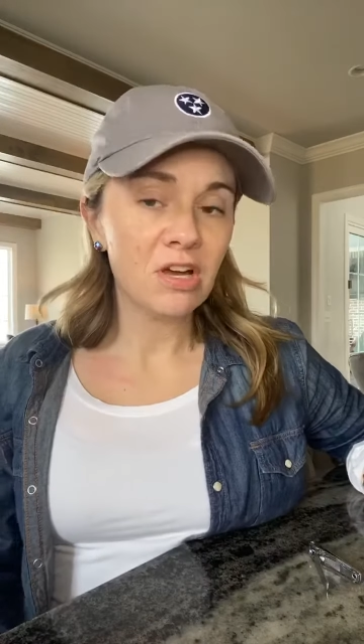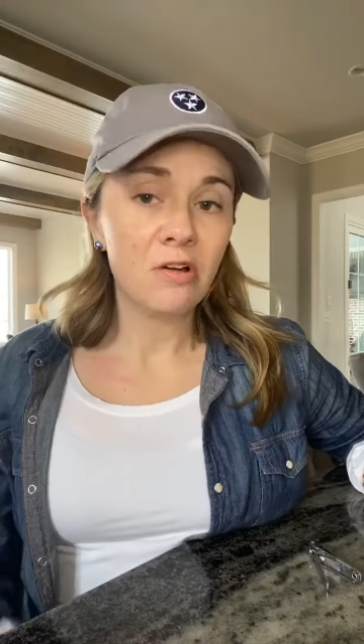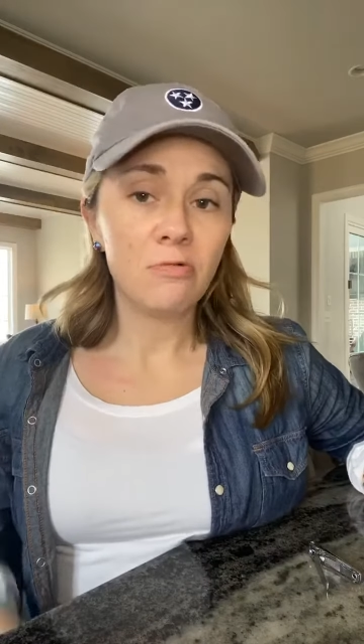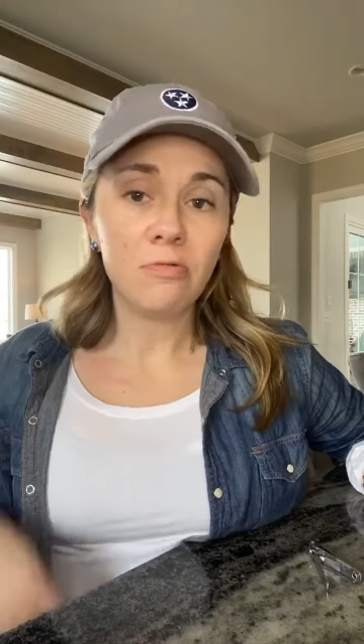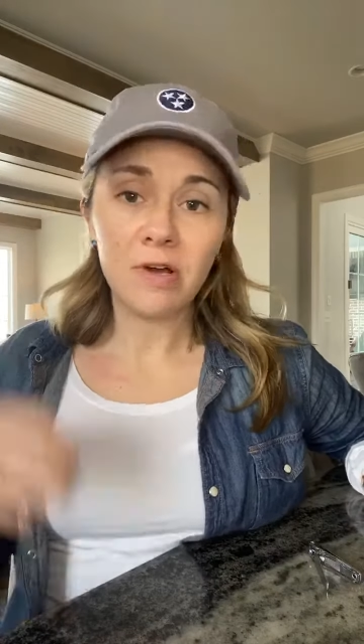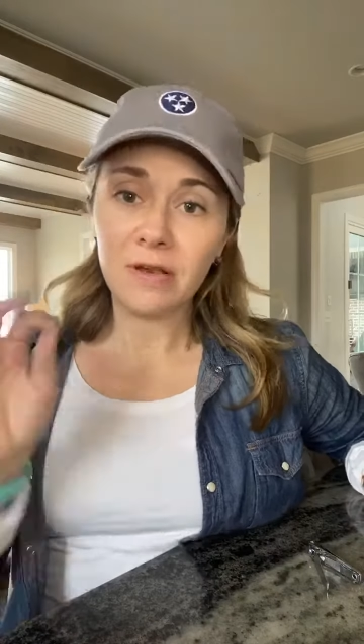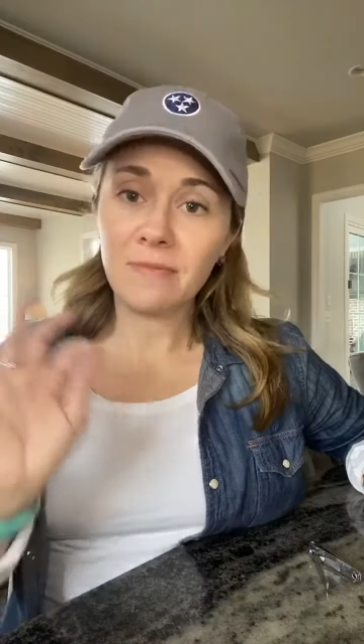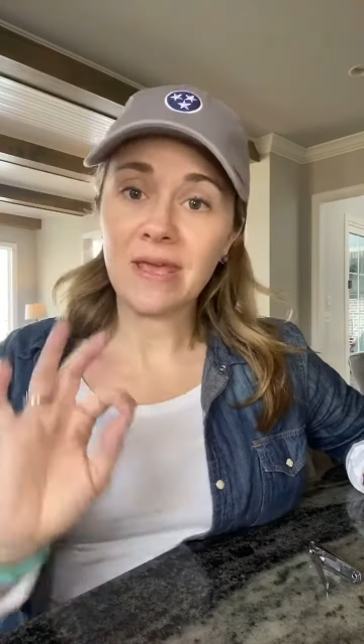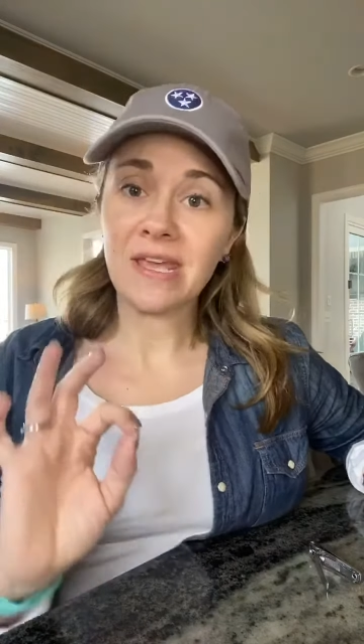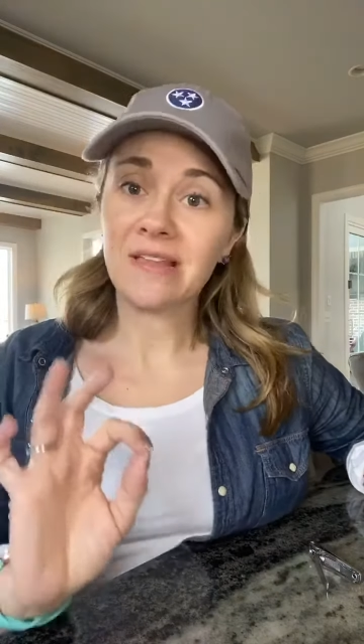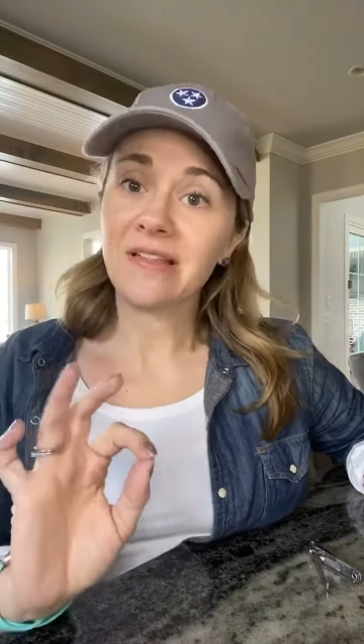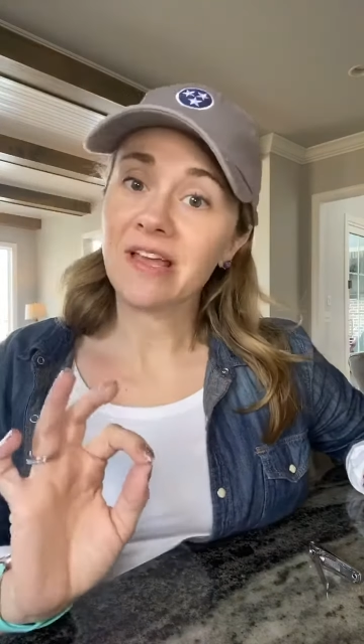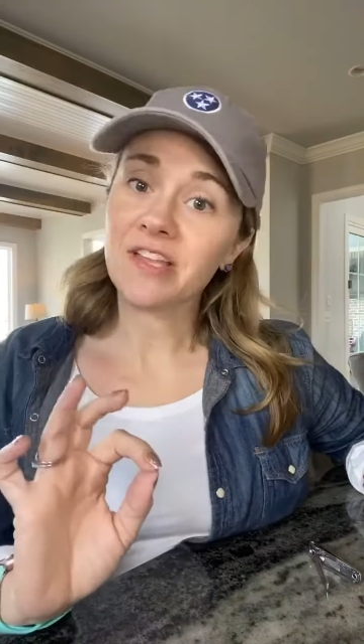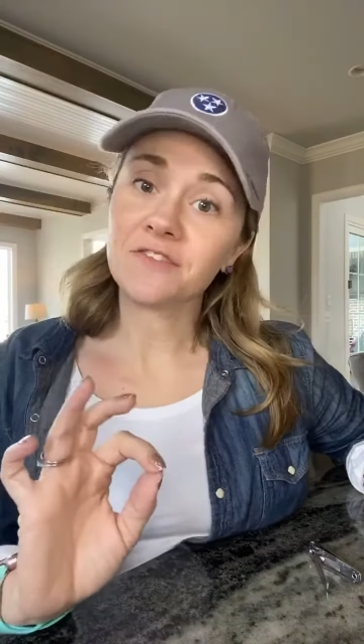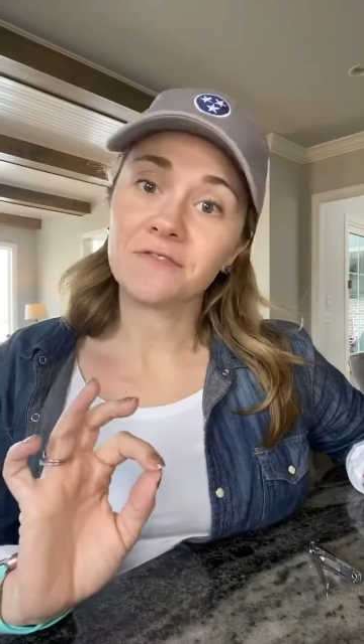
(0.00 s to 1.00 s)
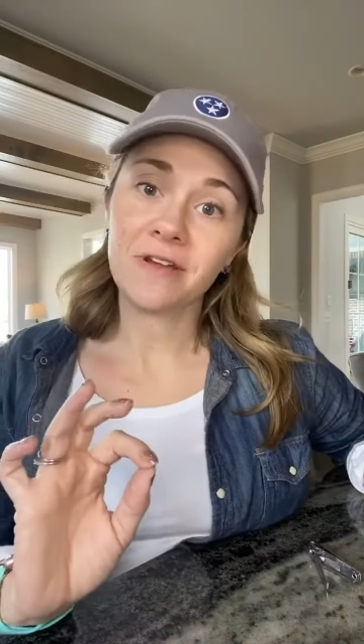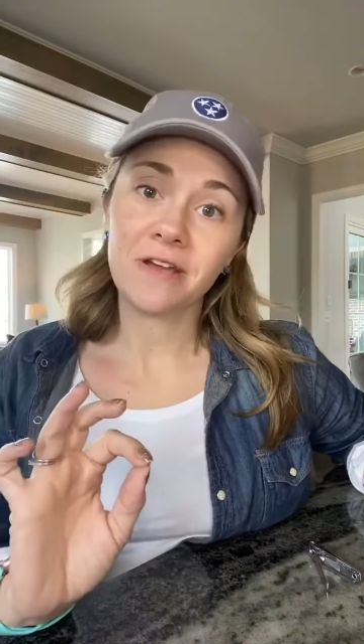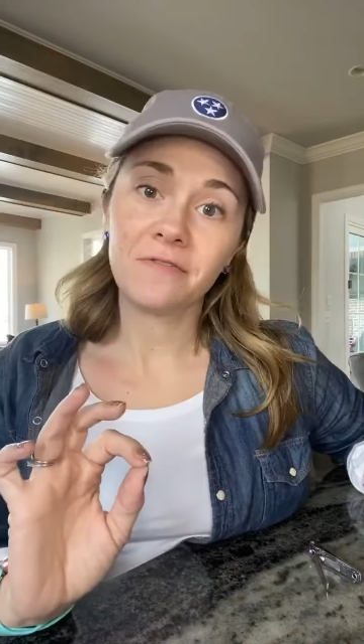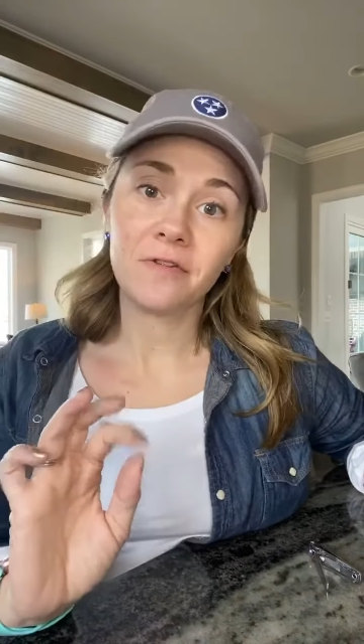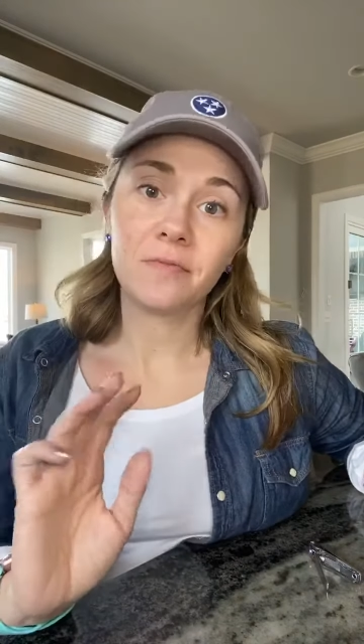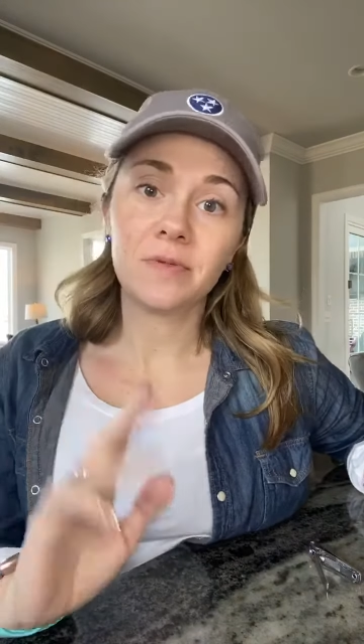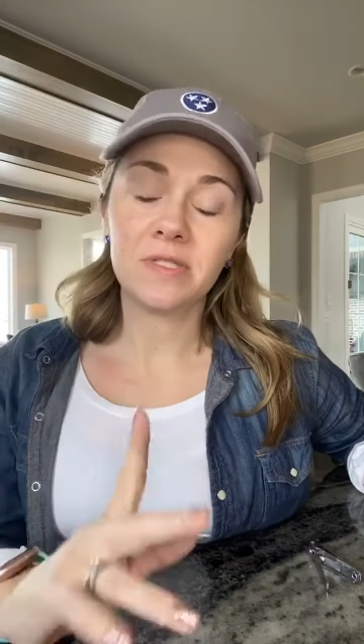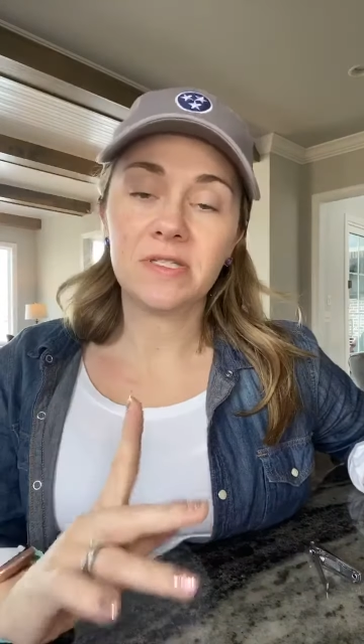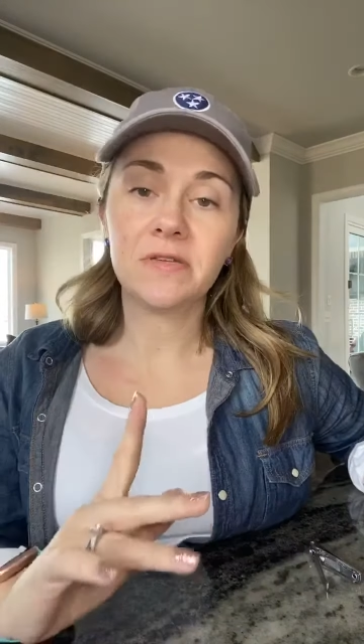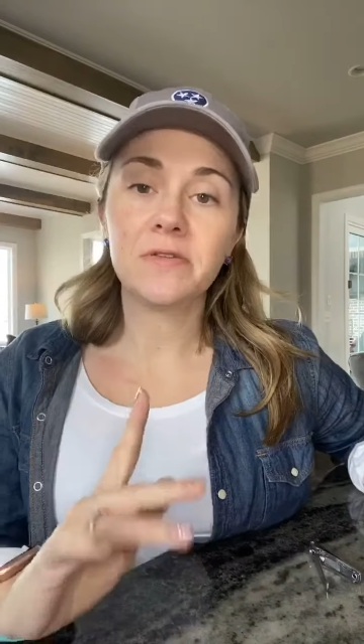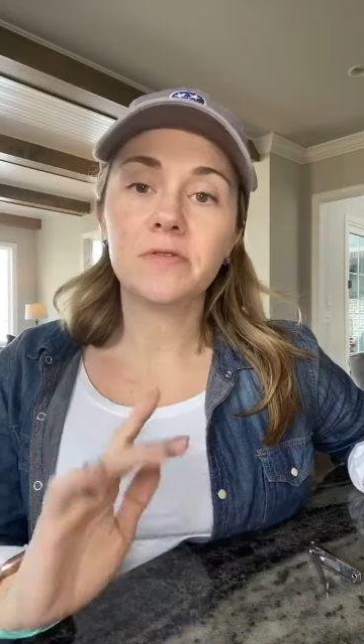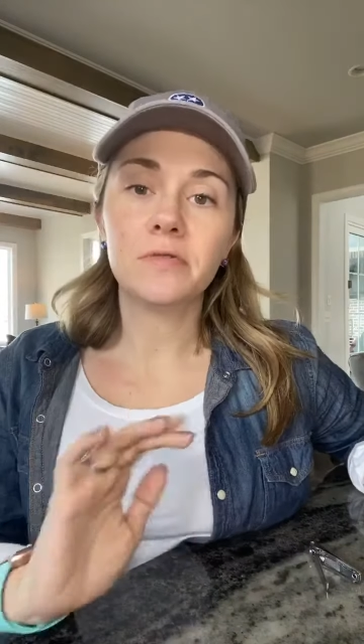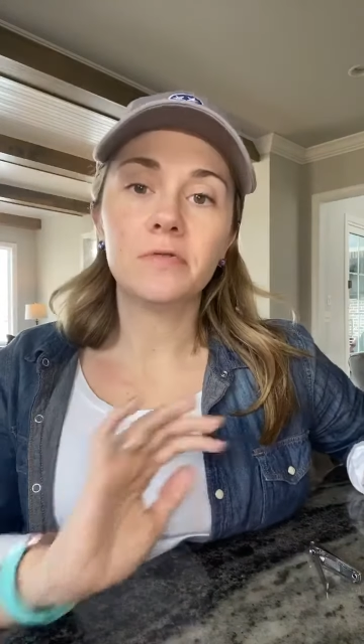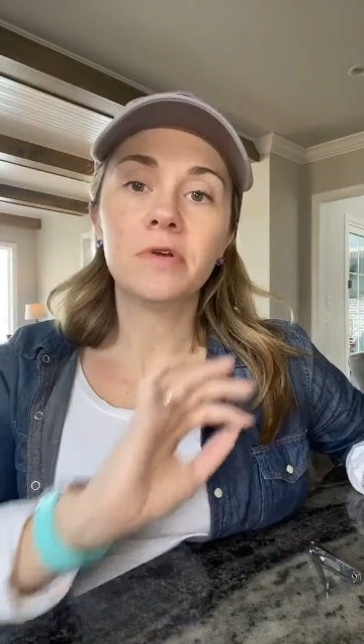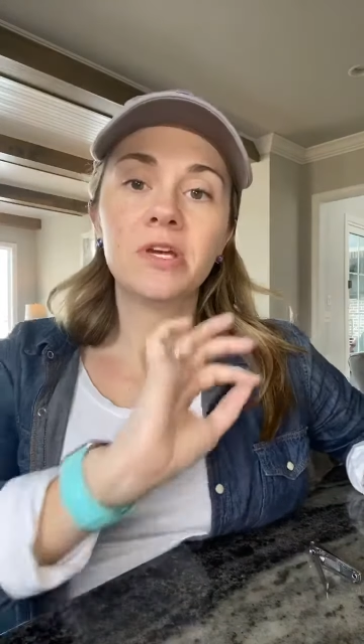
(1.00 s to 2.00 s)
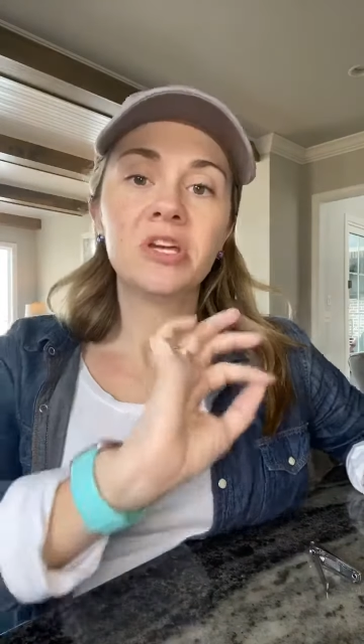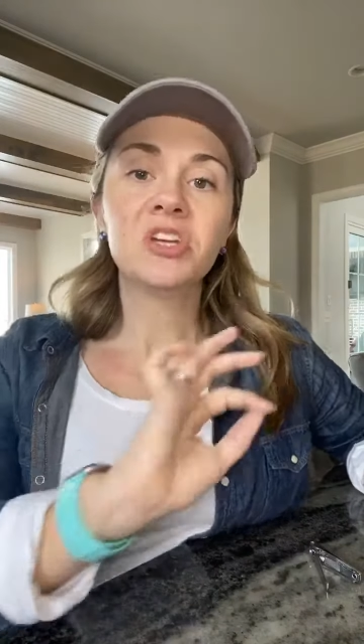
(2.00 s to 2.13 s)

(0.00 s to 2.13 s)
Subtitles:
one, make it last forever, but two,